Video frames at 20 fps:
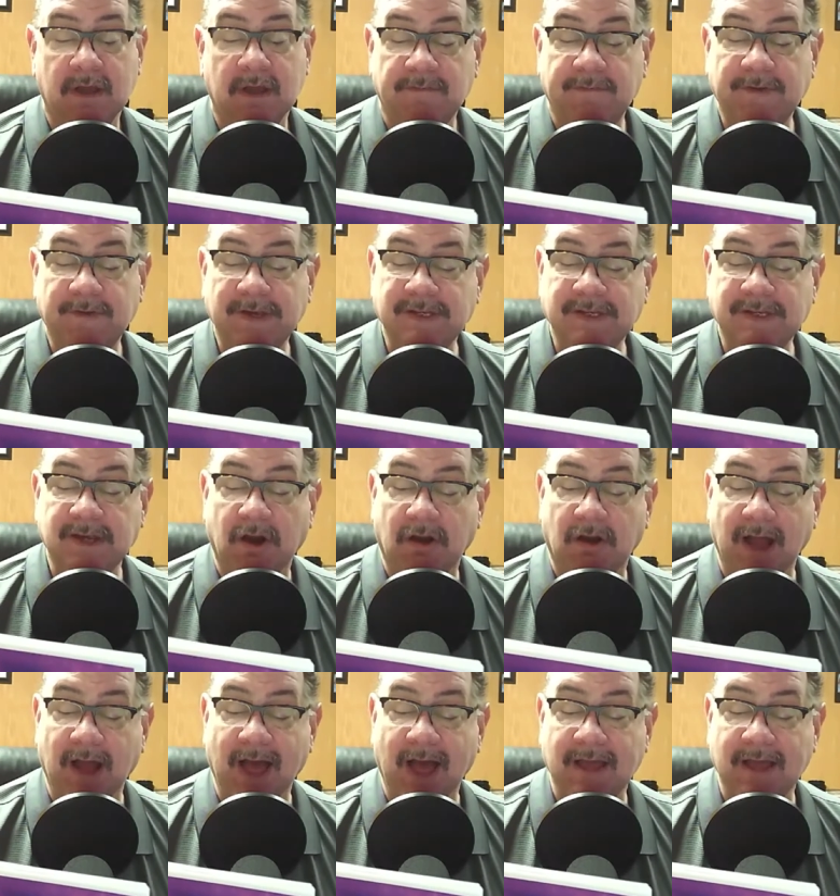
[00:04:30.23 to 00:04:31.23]
fixing
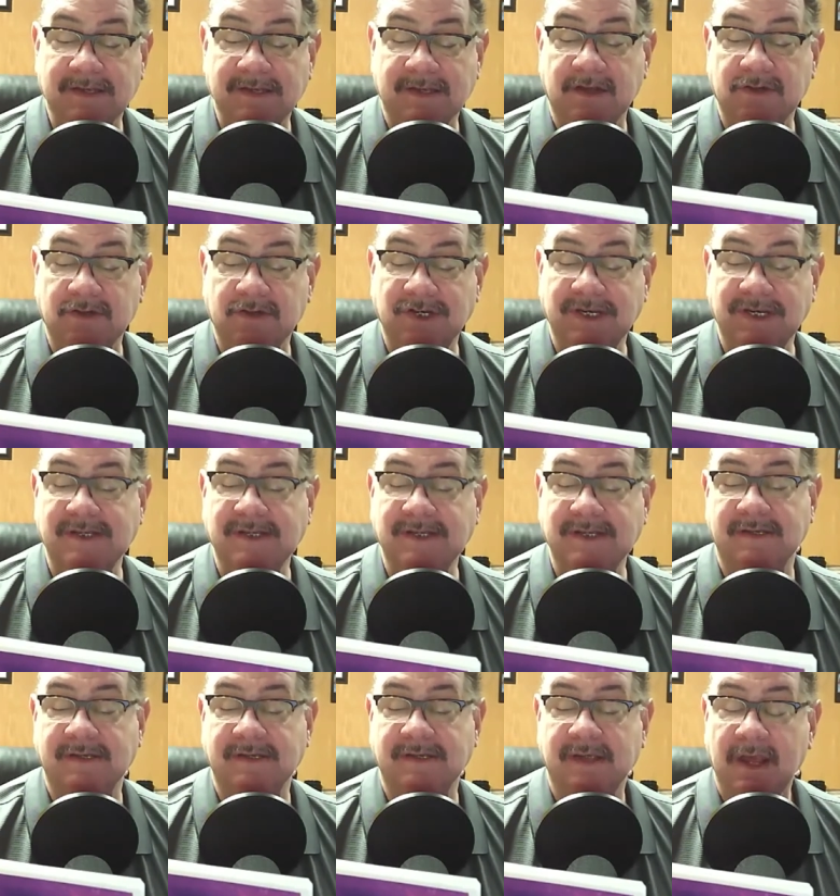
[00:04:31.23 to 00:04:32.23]
our eyes on
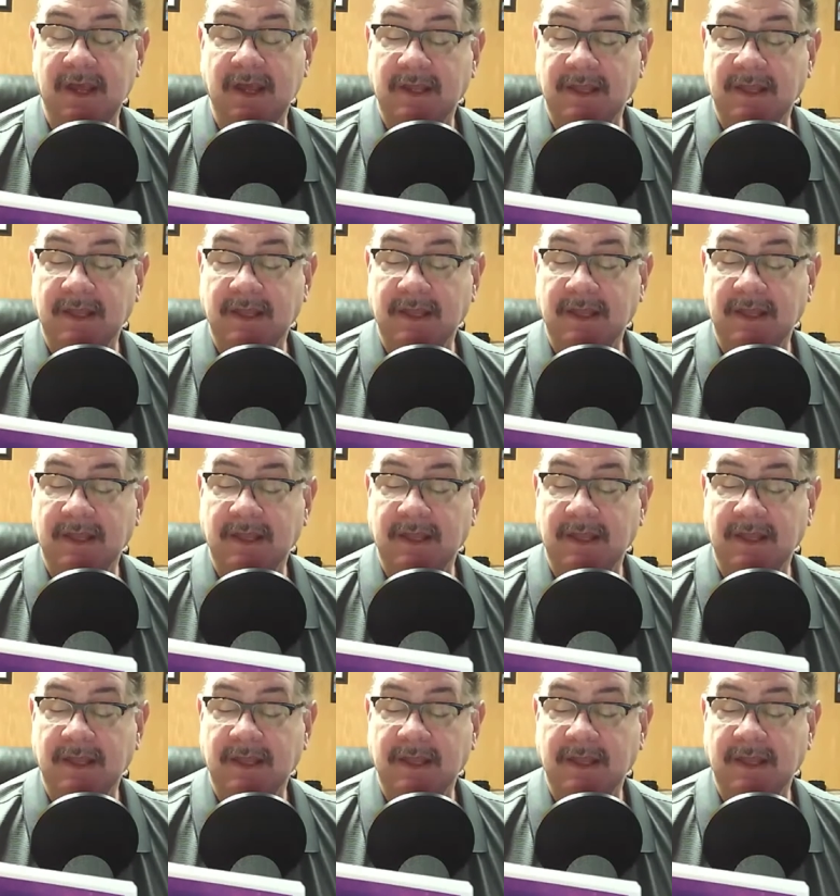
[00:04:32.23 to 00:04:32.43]
Jesus,